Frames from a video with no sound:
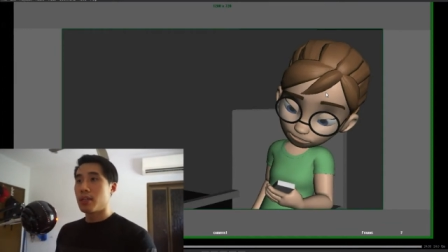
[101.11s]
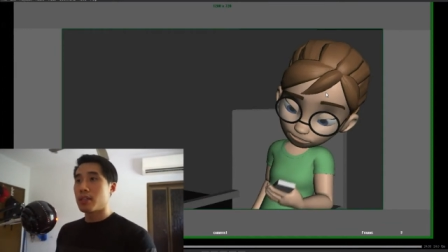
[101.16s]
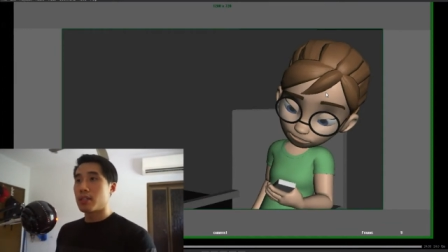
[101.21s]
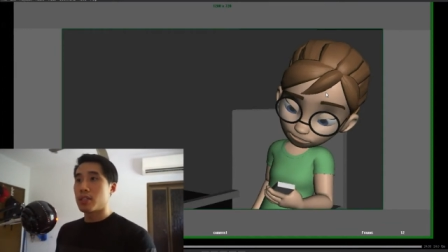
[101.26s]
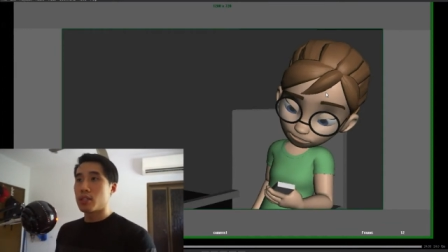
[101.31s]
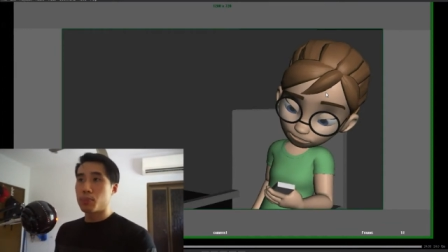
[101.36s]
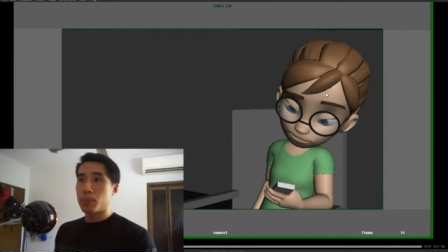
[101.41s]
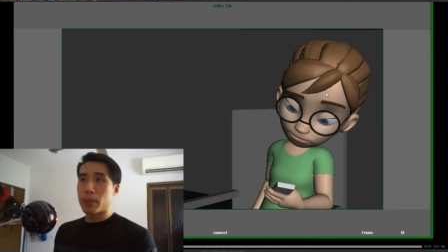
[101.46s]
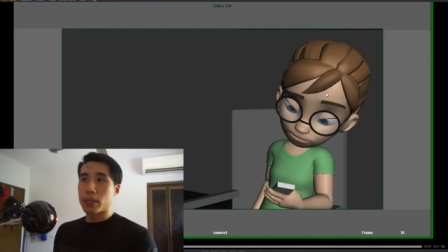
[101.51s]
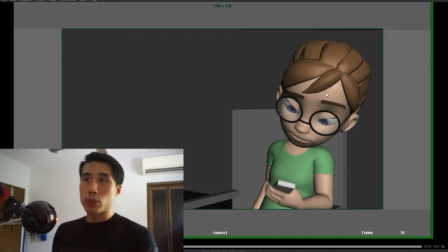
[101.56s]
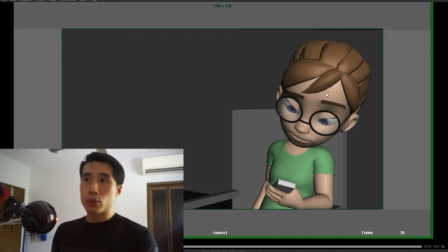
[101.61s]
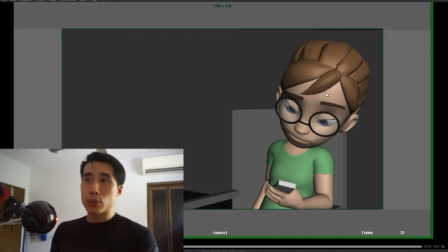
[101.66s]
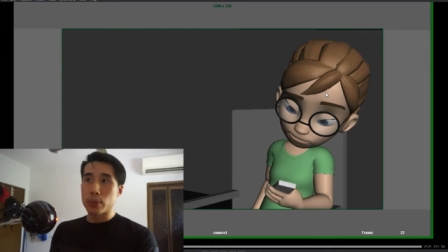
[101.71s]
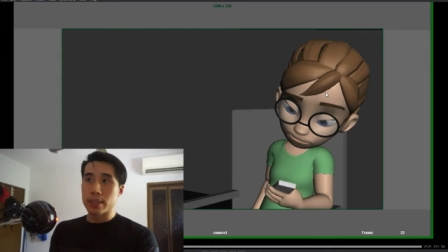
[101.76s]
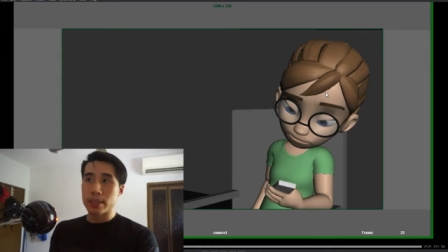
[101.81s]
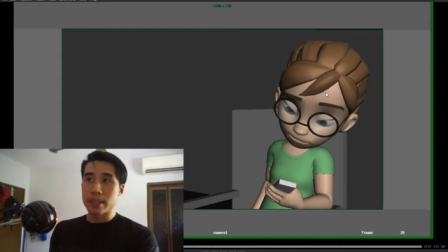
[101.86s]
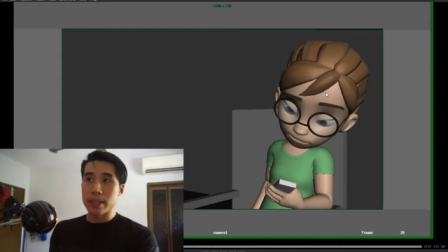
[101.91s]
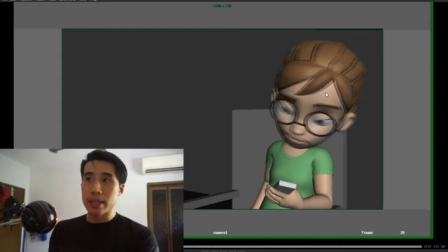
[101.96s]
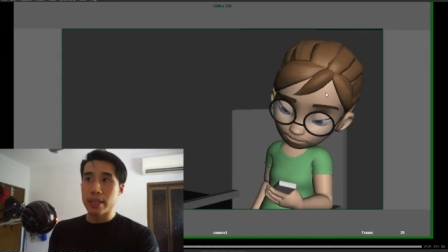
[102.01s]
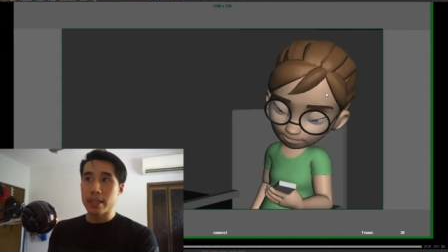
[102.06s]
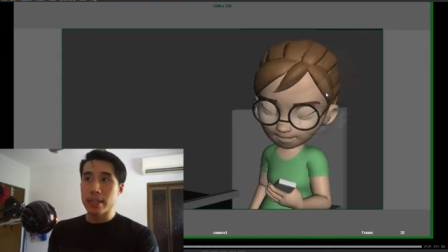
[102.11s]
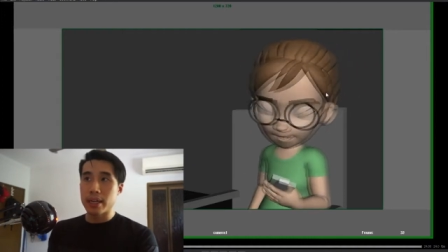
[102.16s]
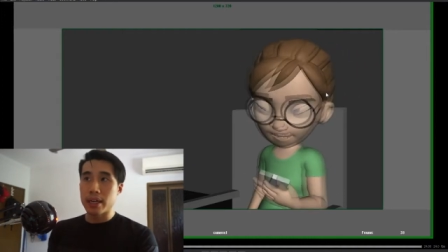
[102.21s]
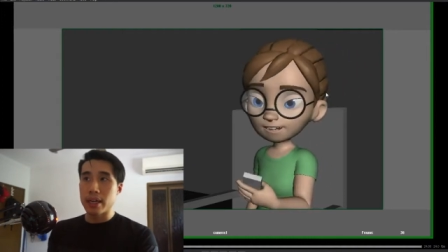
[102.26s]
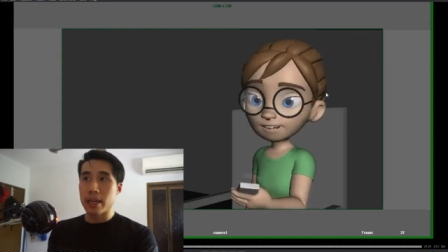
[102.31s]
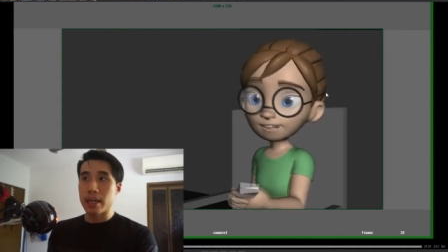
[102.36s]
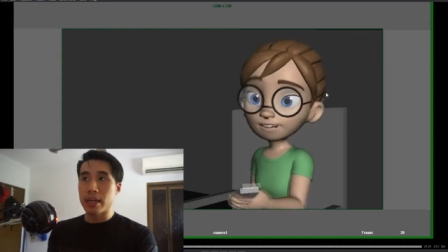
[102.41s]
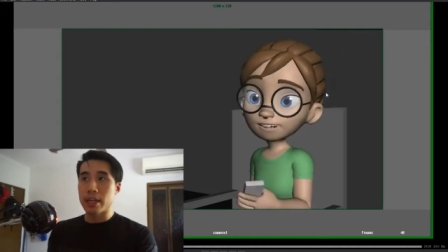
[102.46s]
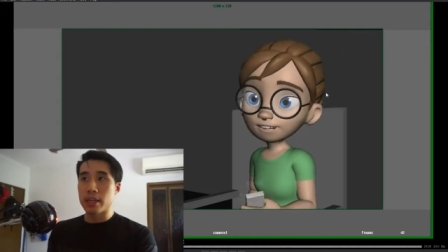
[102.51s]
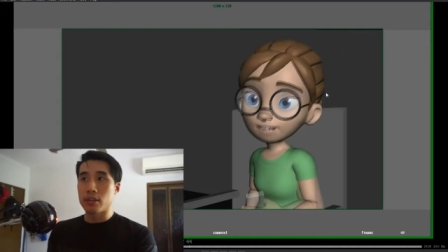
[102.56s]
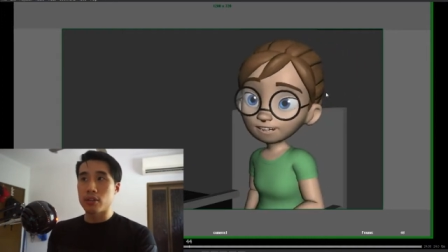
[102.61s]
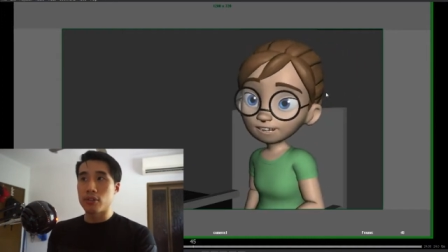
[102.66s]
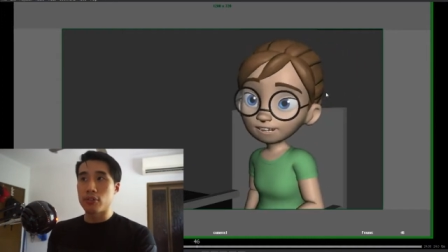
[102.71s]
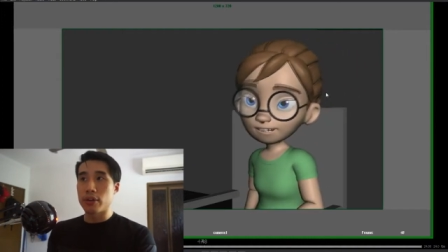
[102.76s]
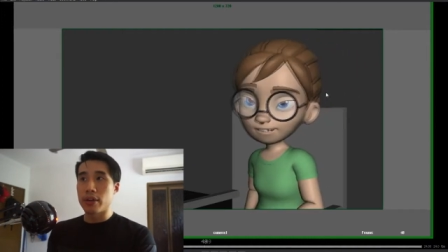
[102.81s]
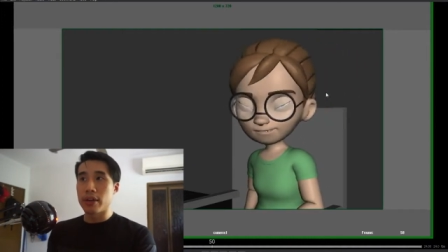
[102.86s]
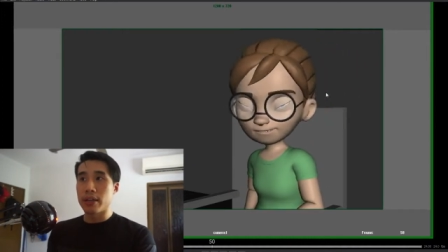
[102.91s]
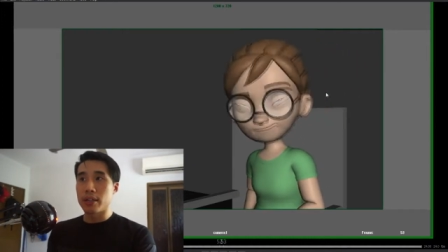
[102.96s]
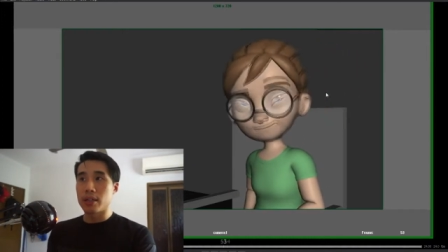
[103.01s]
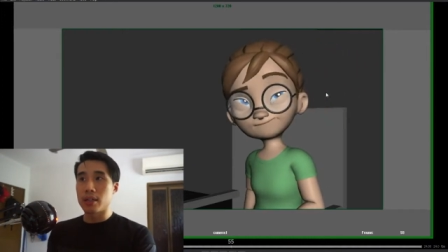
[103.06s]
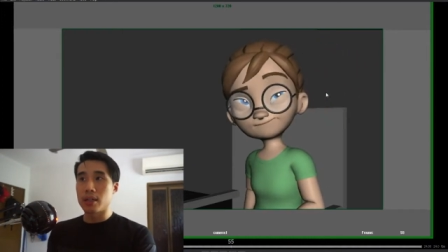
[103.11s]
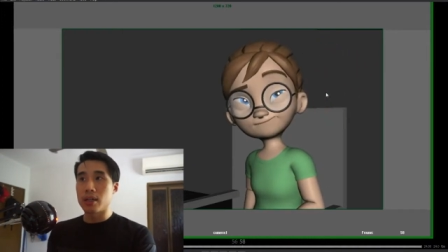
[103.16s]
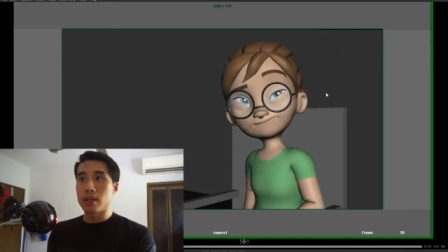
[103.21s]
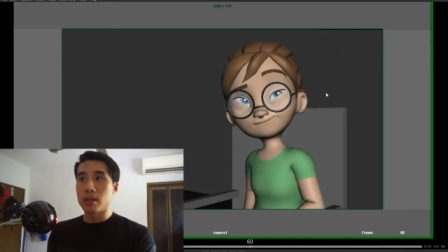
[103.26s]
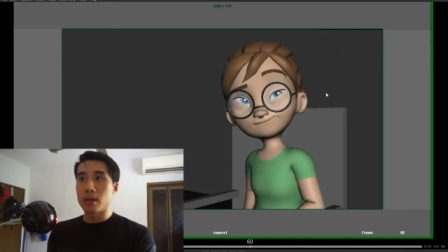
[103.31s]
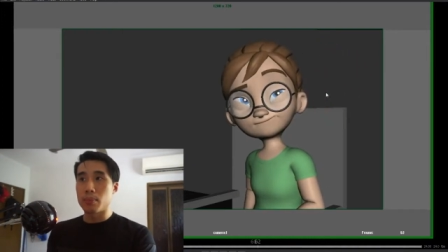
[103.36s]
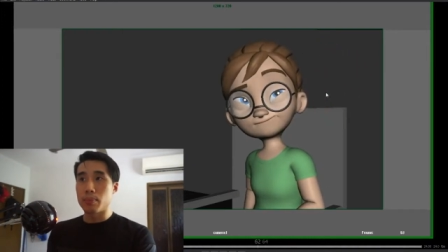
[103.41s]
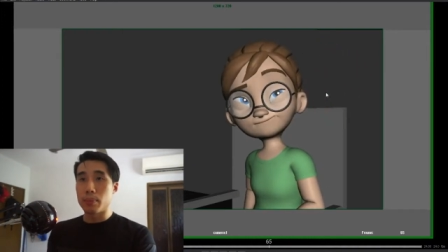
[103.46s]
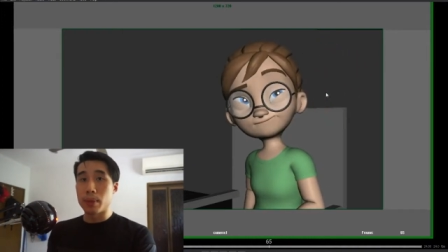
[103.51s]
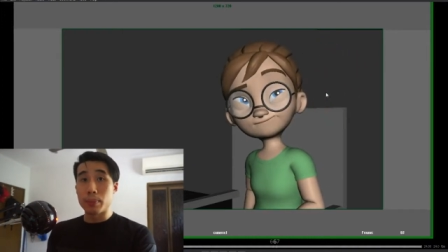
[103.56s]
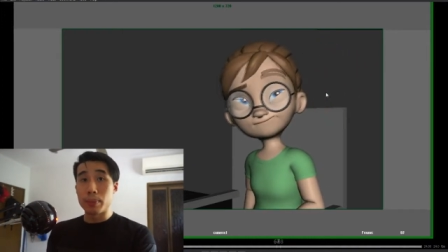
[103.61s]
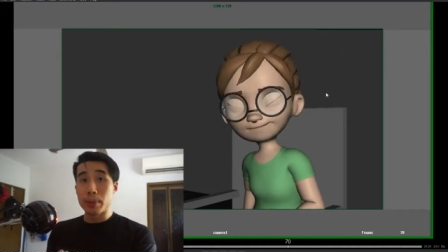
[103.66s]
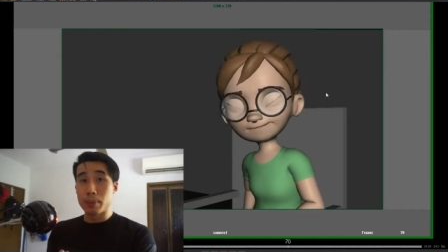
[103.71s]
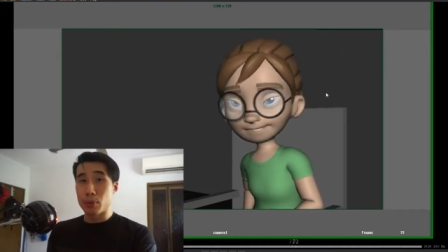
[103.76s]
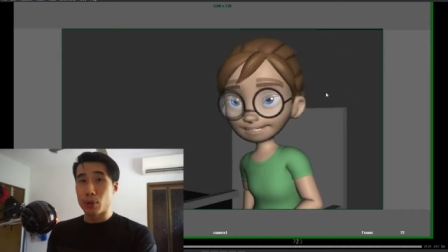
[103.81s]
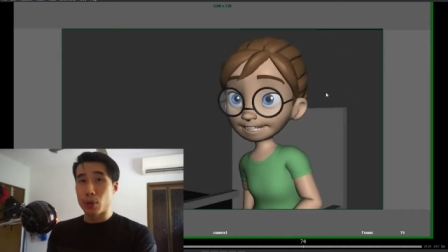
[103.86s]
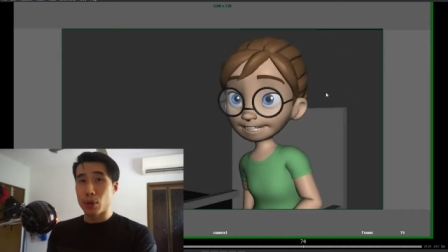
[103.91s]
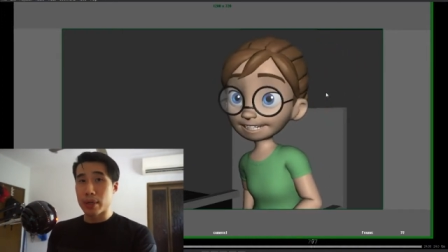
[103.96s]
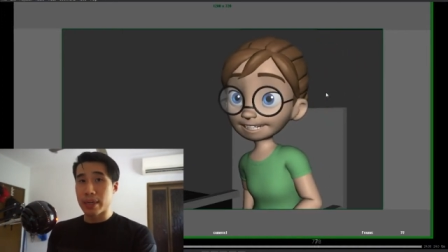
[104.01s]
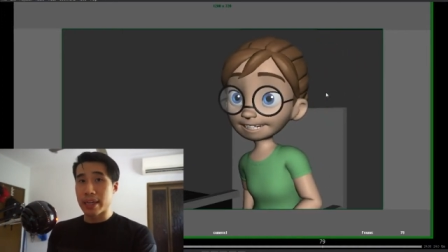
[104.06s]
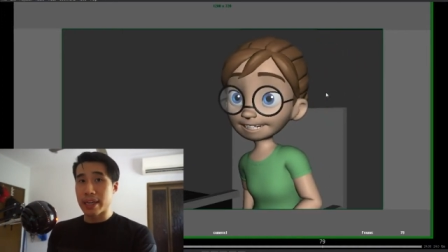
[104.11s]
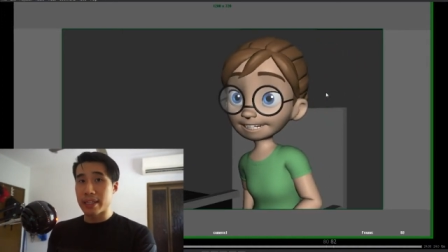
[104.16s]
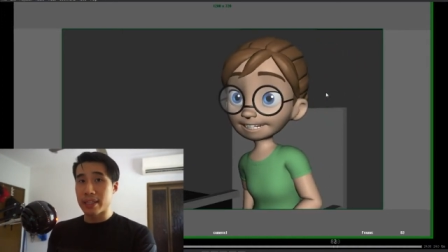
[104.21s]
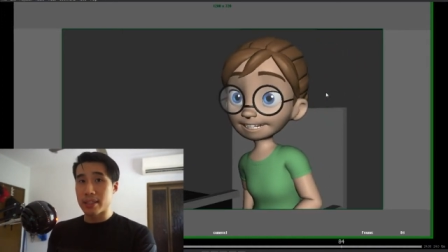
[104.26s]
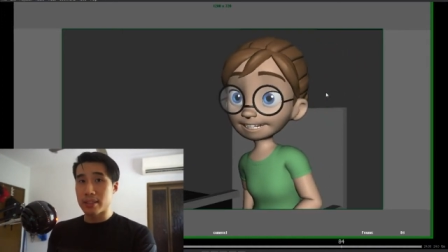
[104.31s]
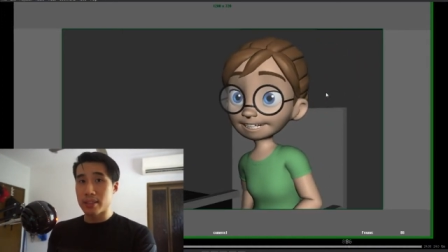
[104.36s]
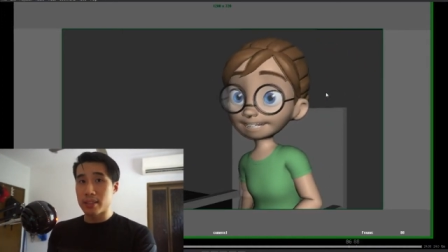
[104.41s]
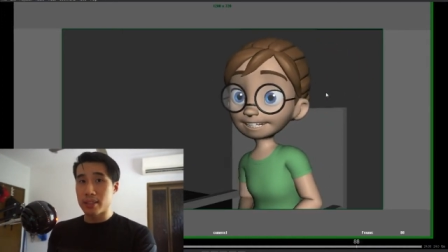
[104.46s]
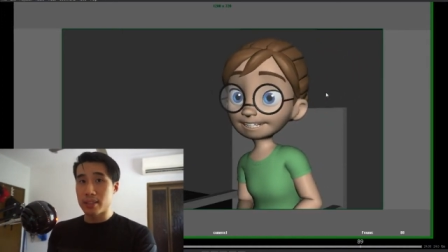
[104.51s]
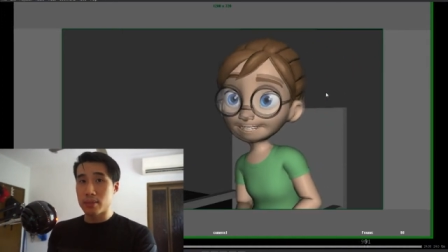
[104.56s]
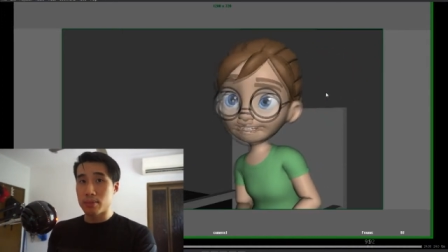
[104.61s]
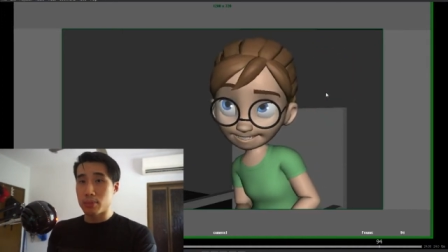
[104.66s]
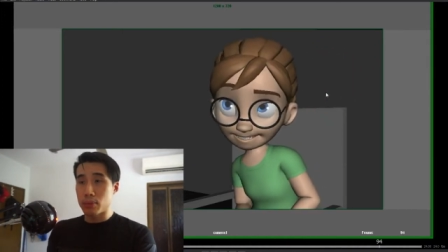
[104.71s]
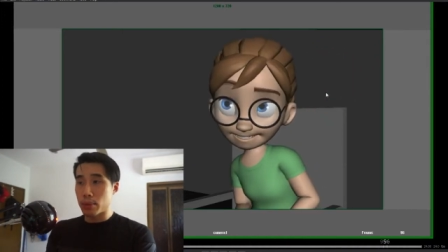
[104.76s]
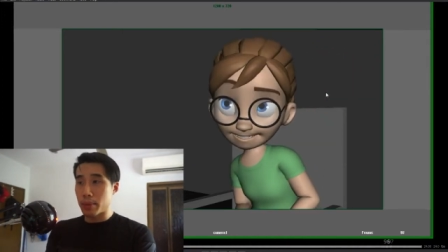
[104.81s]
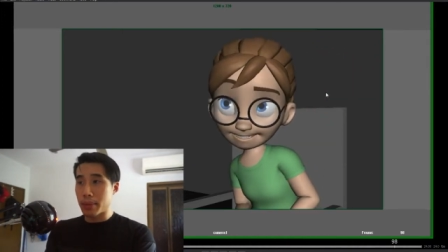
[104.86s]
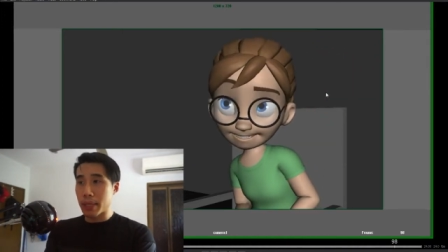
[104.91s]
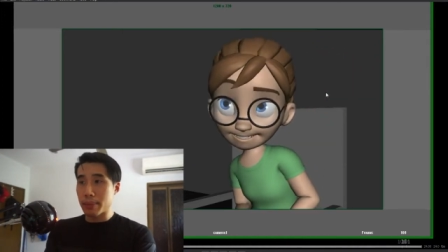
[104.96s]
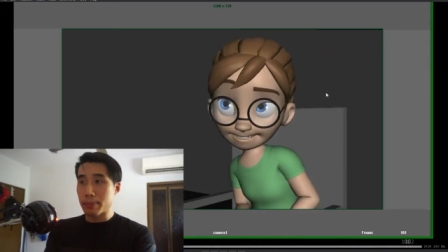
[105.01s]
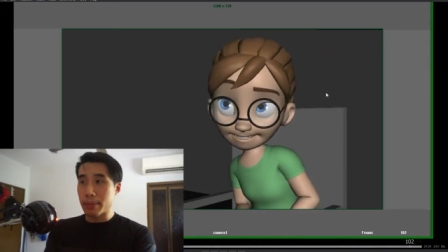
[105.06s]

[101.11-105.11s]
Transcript: Just by doing that, I create a bit more organicness into